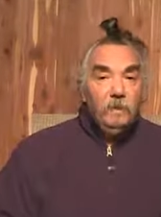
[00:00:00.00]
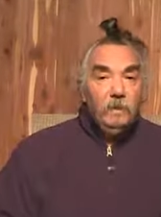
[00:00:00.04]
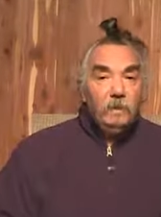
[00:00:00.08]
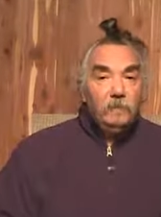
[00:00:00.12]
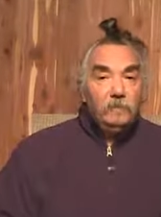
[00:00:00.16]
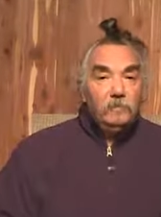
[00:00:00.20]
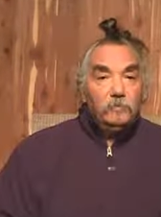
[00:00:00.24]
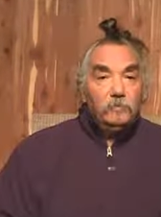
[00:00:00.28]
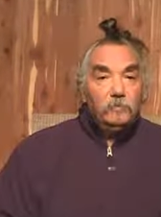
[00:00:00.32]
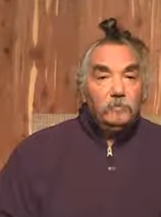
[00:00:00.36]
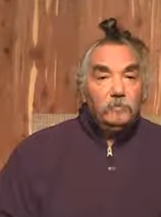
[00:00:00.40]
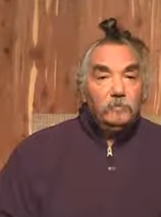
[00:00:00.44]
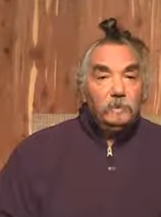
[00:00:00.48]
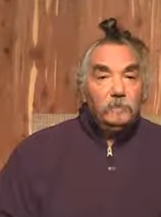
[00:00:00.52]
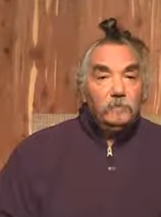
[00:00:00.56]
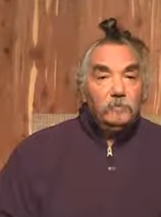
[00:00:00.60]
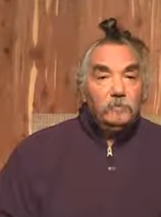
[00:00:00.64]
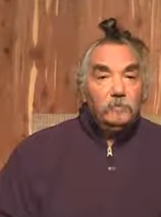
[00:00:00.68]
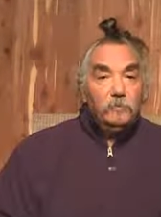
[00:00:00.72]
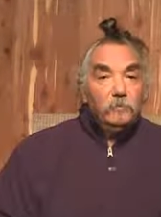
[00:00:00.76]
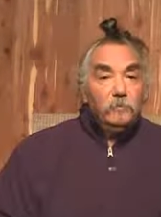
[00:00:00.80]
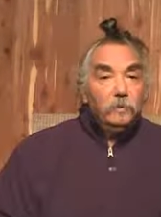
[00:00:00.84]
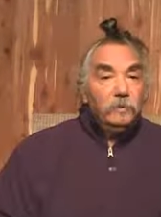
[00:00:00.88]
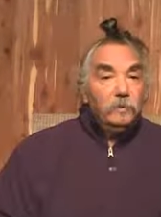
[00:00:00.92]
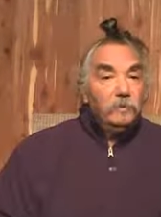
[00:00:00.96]
Highest result
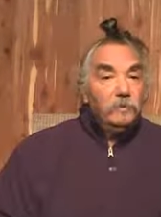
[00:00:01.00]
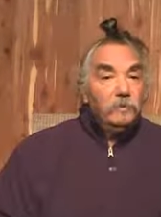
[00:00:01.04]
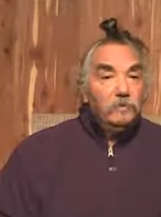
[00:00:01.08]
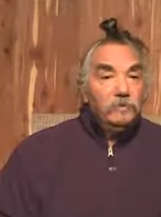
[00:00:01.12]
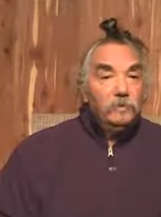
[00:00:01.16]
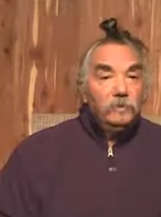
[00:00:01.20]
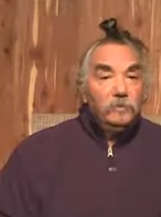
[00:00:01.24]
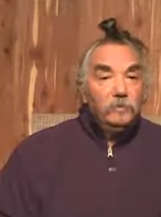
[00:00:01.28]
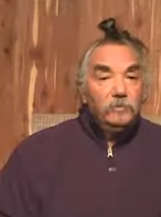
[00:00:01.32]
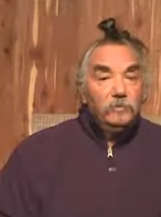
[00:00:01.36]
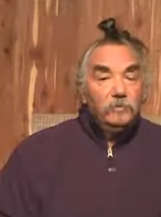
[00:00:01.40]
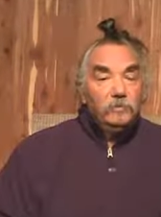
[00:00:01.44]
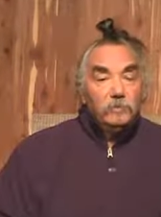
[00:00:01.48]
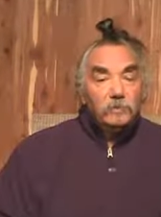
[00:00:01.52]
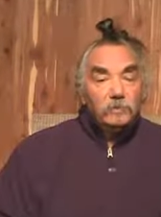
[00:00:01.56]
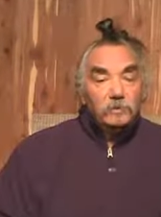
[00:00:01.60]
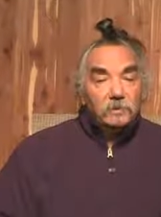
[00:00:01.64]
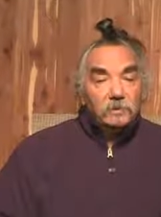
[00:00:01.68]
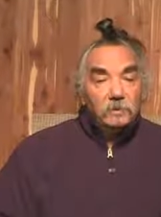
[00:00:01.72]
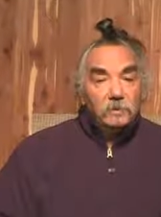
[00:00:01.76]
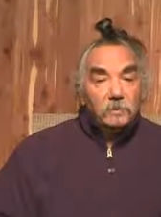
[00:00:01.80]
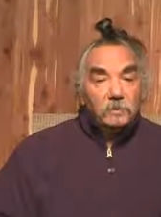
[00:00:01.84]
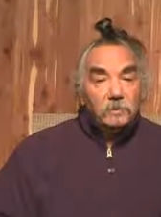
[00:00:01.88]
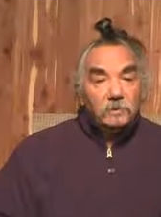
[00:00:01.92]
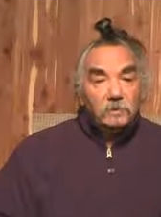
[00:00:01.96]
already achieved, source
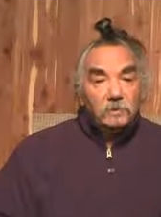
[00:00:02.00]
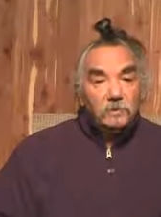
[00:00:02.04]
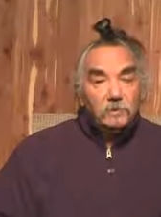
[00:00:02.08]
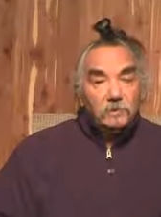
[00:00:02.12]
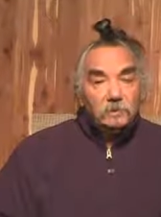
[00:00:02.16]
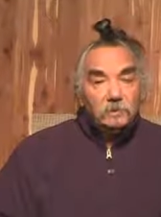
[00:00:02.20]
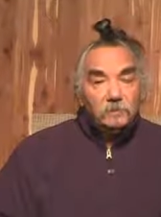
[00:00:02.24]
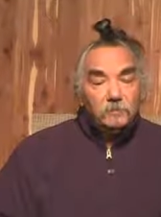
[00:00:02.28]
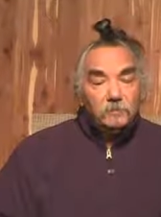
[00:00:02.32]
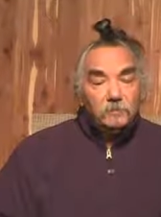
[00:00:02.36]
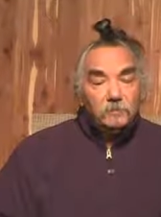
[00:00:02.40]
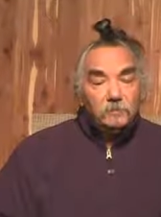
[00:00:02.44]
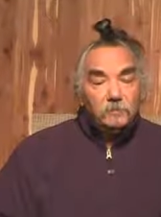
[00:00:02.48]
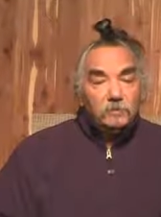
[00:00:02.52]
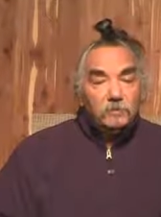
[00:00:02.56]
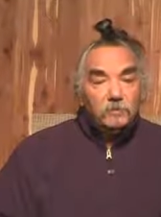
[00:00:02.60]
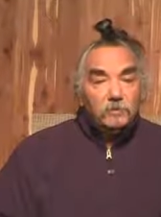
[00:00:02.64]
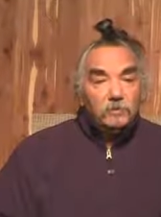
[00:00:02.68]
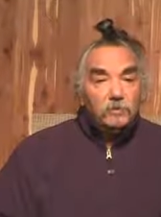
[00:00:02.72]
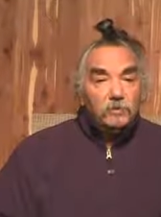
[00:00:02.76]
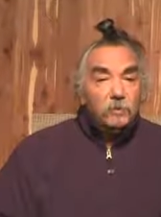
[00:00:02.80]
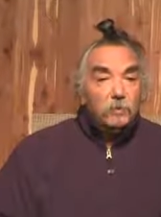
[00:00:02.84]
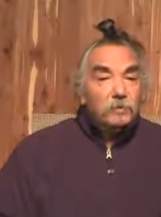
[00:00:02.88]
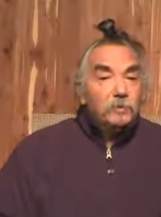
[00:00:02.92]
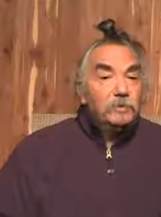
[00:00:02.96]
consciousness,
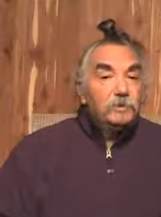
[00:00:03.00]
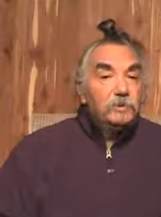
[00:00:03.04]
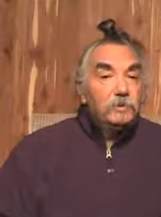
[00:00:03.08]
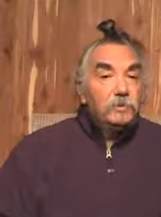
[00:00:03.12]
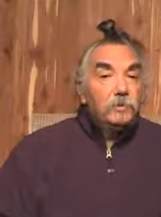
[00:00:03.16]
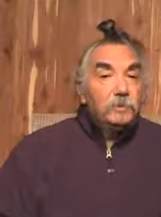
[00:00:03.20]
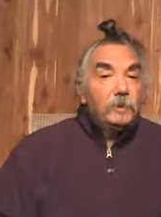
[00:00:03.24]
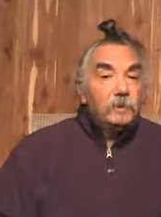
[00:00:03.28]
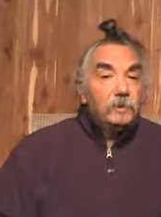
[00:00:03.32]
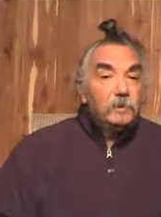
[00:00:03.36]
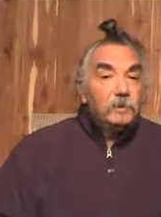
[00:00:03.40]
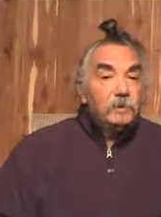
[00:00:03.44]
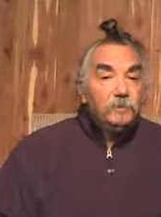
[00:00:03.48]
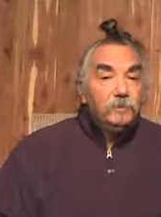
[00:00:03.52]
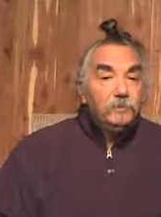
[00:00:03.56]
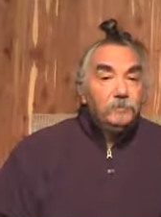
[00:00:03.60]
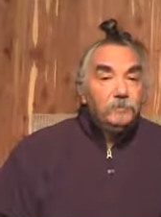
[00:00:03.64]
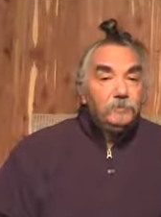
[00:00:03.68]
super samadhi.